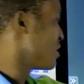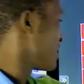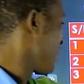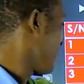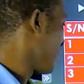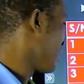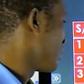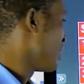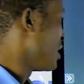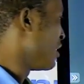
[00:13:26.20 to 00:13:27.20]
same
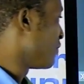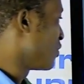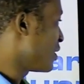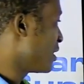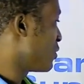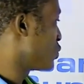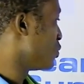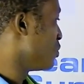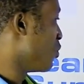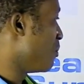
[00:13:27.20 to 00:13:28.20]
thing. If you go down
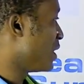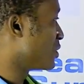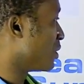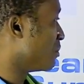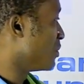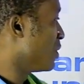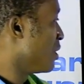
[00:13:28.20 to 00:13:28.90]
to momentum,